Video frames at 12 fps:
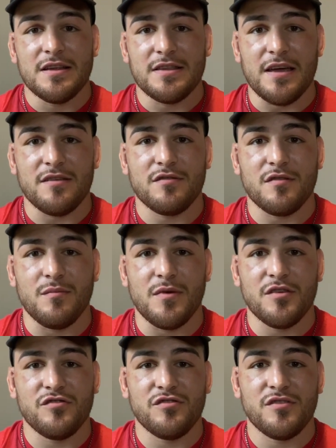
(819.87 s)
Thank you so
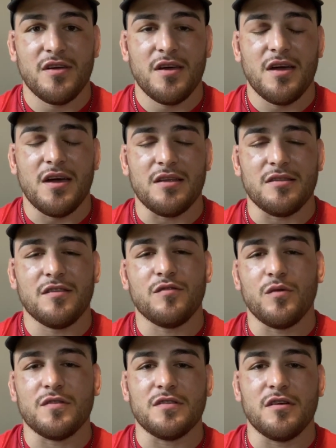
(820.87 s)
much. And this
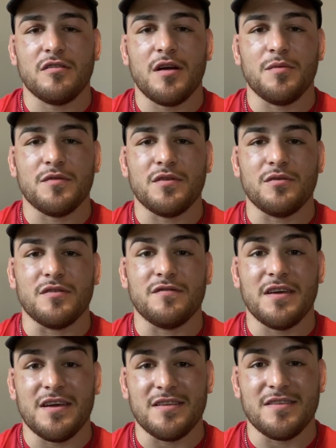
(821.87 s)
was another episode of
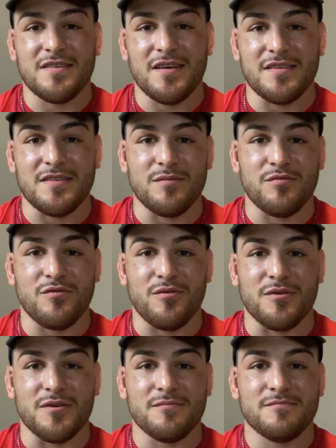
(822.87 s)
Inside Team
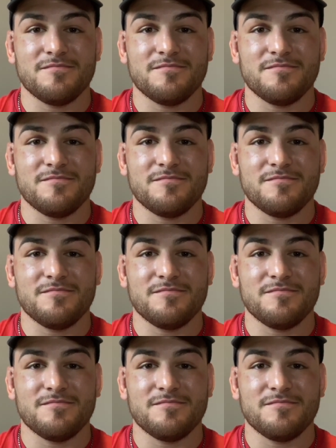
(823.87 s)
Shorty.